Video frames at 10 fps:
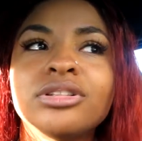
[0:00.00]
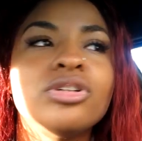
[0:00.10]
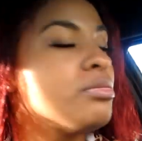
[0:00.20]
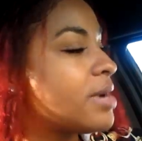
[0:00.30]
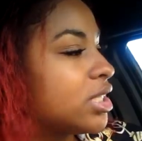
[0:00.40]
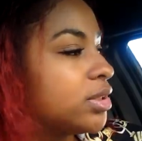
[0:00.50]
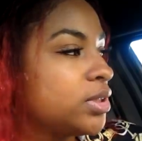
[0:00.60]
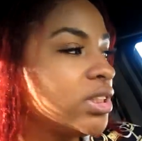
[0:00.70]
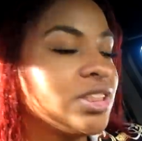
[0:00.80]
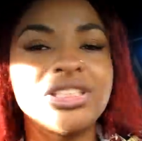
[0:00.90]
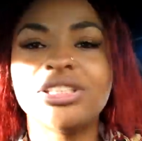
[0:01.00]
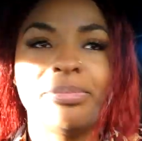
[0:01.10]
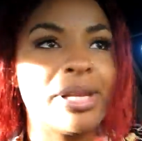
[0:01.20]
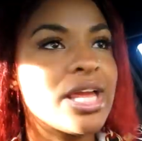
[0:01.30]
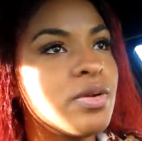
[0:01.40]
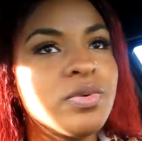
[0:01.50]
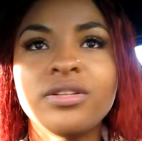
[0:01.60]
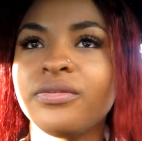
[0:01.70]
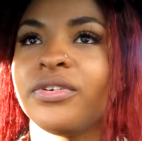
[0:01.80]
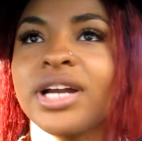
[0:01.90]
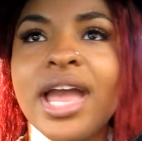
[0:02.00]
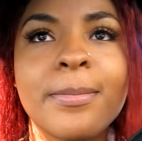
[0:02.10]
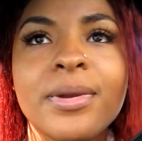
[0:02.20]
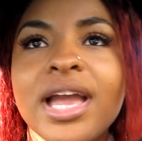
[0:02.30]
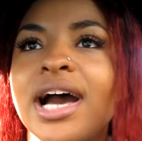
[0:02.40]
So you might as well just explain what the fuck happened,